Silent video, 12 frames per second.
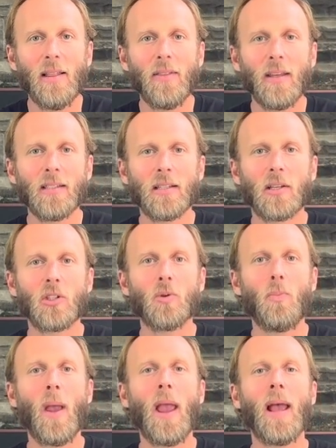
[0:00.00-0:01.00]
things
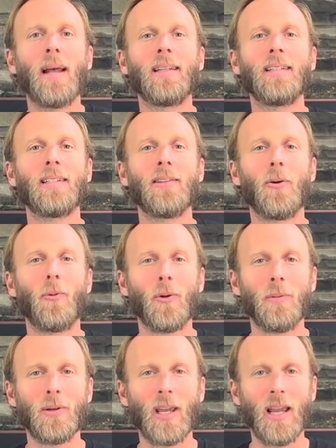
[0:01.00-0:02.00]
expand into the
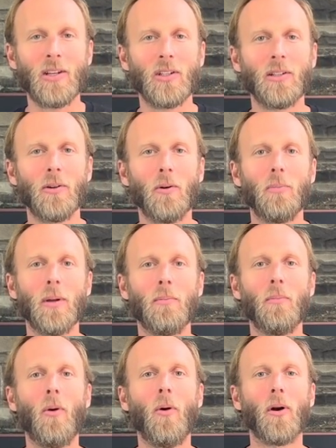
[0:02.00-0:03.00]
rib cage a little bit
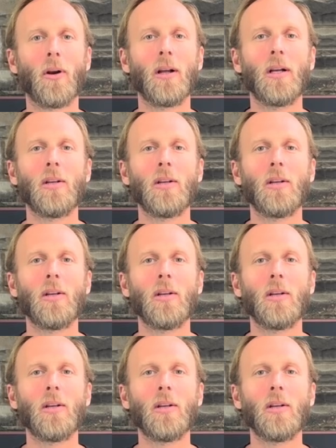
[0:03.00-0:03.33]
more.